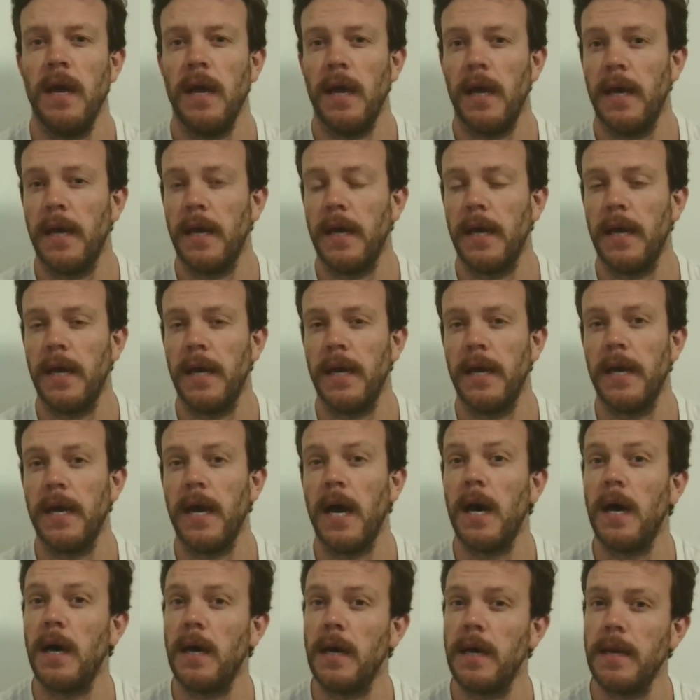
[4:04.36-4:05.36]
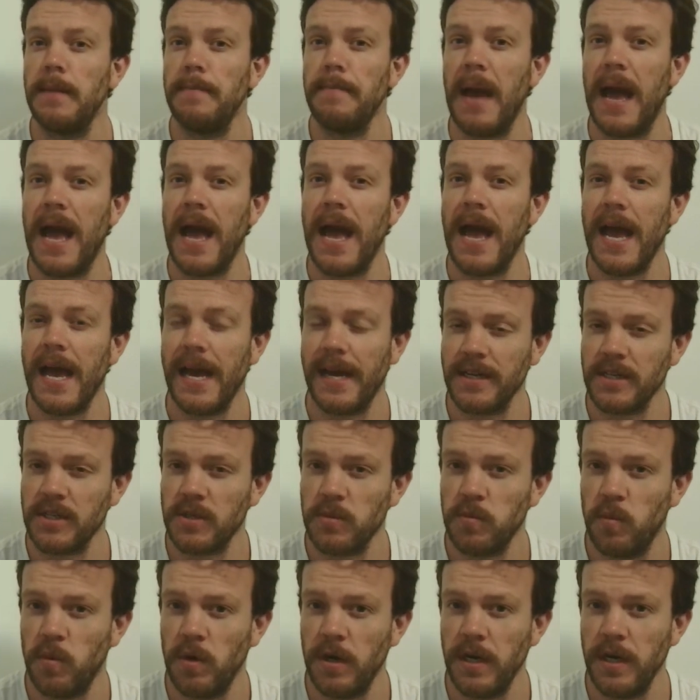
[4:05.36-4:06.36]
Uh, I'm at
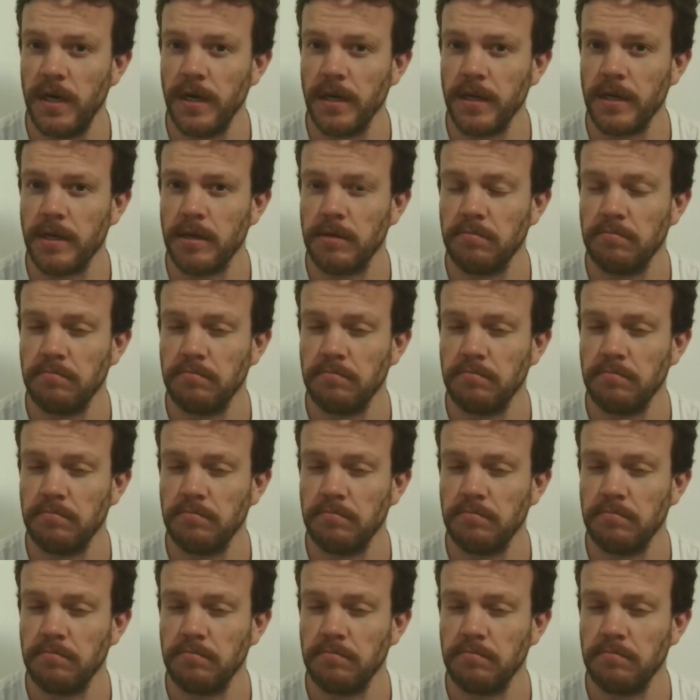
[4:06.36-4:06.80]
work,